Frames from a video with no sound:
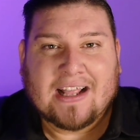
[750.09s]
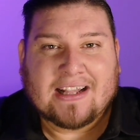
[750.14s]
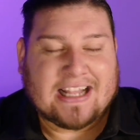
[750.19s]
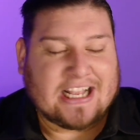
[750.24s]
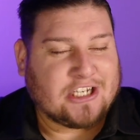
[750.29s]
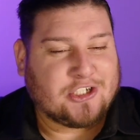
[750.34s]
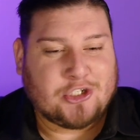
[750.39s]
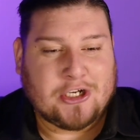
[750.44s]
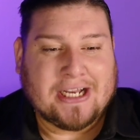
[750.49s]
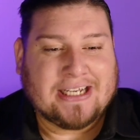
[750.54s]

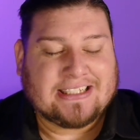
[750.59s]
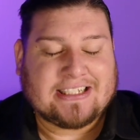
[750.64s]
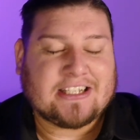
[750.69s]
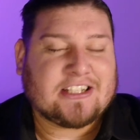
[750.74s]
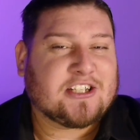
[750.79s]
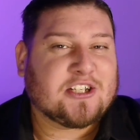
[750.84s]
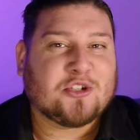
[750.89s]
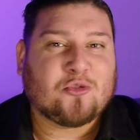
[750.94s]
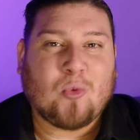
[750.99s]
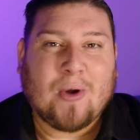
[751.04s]
that
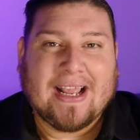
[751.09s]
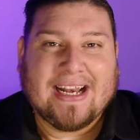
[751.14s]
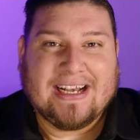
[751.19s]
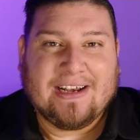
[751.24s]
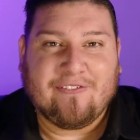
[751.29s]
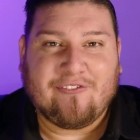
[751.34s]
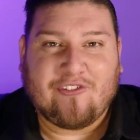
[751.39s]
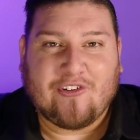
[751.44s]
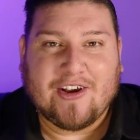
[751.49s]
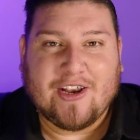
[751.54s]
Jesus is
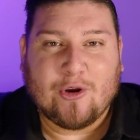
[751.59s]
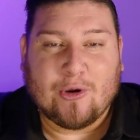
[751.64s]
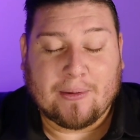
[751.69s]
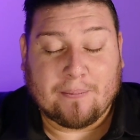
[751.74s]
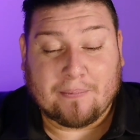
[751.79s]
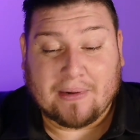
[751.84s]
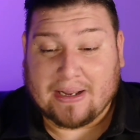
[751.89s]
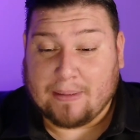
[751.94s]
waiting for you."